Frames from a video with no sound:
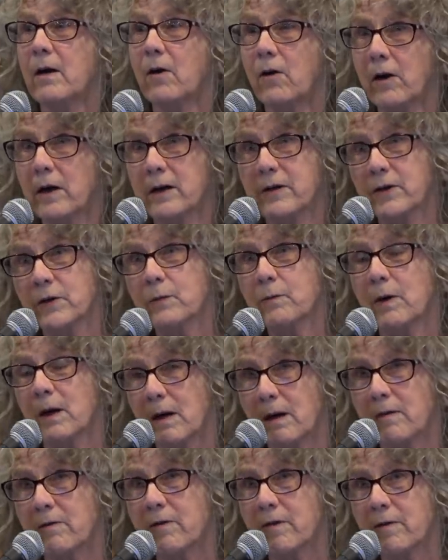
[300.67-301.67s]
on his
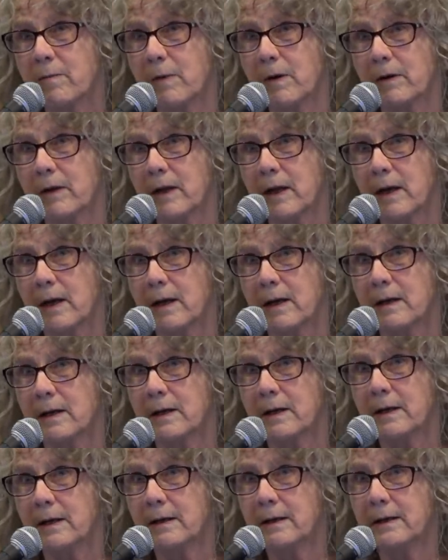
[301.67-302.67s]
100th birthday.
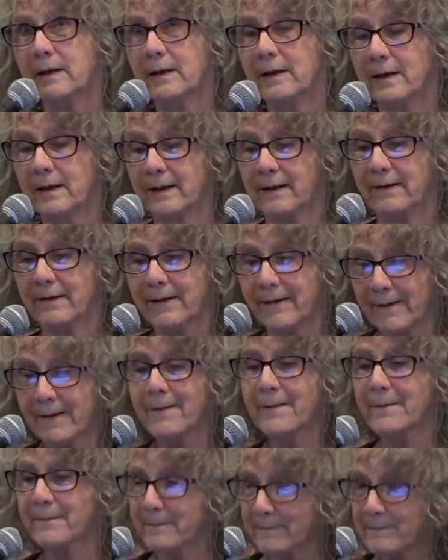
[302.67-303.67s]

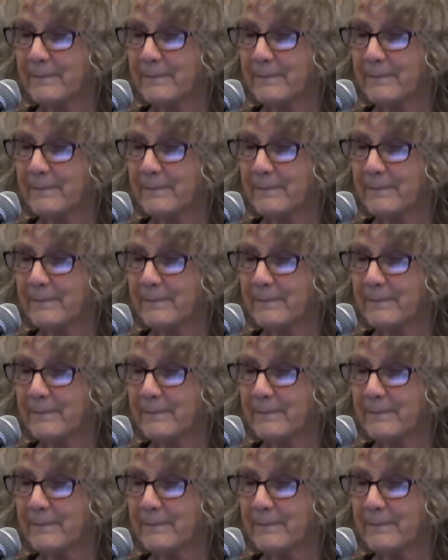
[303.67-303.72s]
Aww.